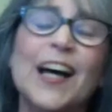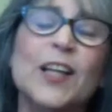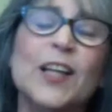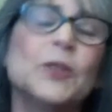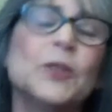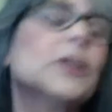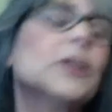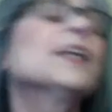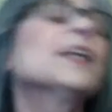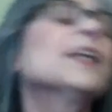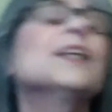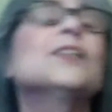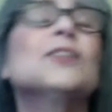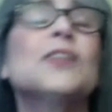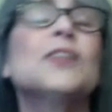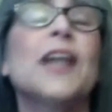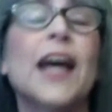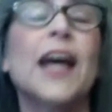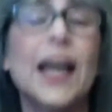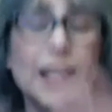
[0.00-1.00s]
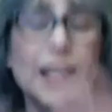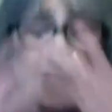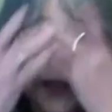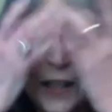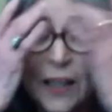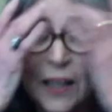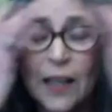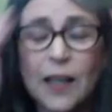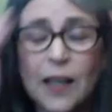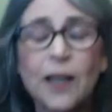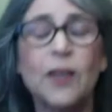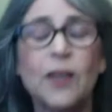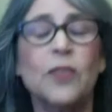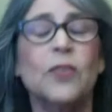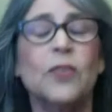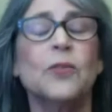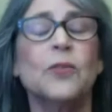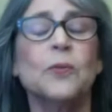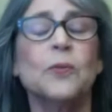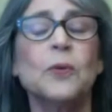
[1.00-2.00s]
So we're gonna do that
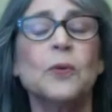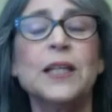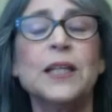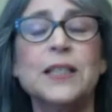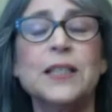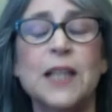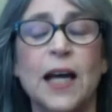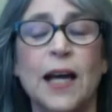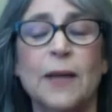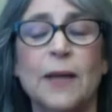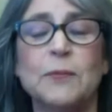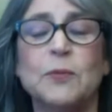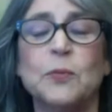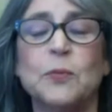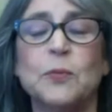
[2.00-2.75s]
3 times